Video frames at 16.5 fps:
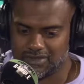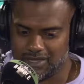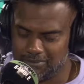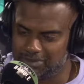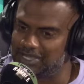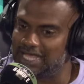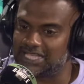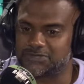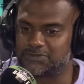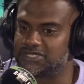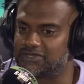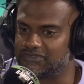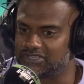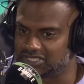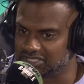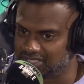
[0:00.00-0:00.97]
But that's
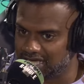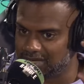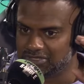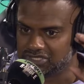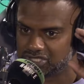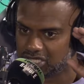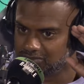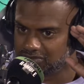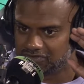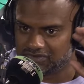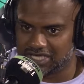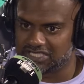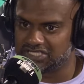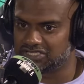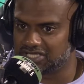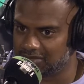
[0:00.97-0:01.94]
specific to them in terms of the
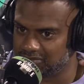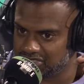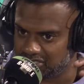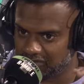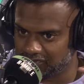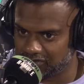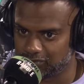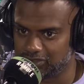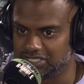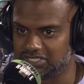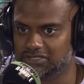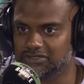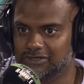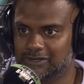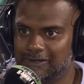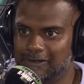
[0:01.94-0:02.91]
entertainment stuff. The
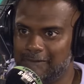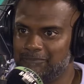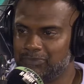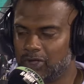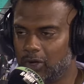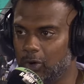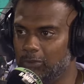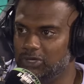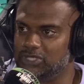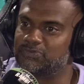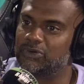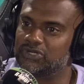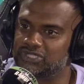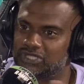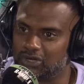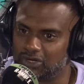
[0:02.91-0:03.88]
reason almost
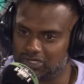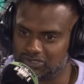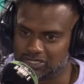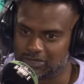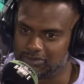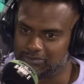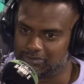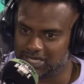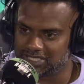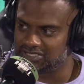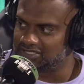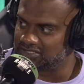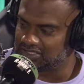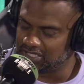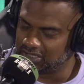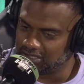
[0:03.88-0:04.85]
Postecoglou's coming back to
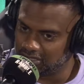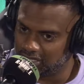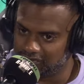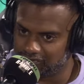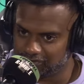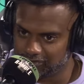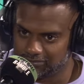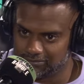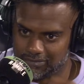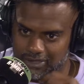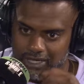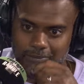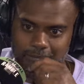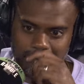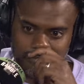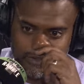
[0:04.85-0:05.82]
steal line from
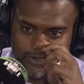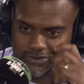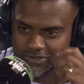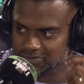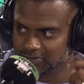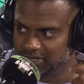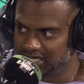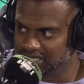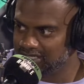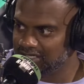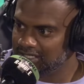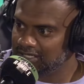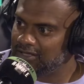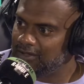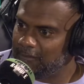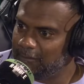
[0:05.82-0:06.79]
um, Luke's mate
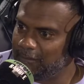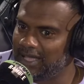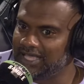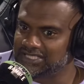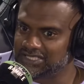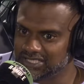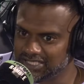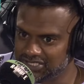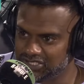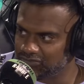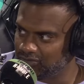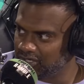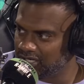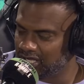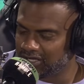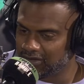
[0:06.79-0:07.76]
basically to
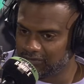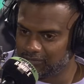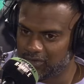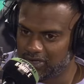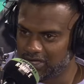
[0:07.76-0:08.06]
run like a,